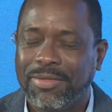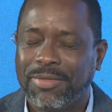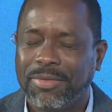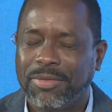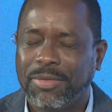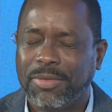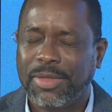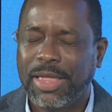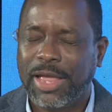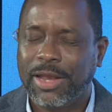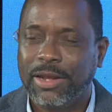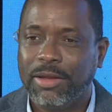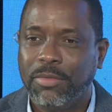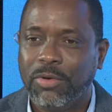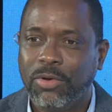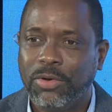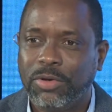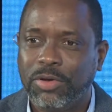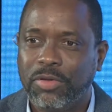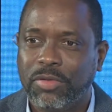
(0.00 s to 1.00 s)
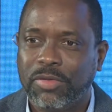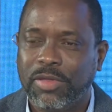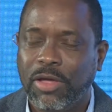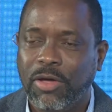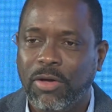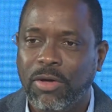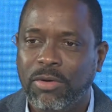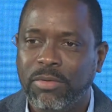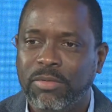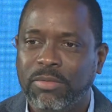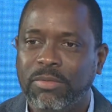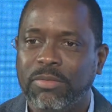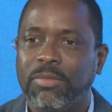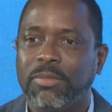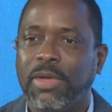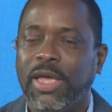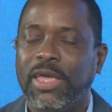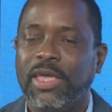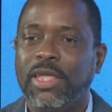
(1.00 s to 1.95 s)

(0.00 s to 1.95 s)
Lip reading: Stanley Motors down by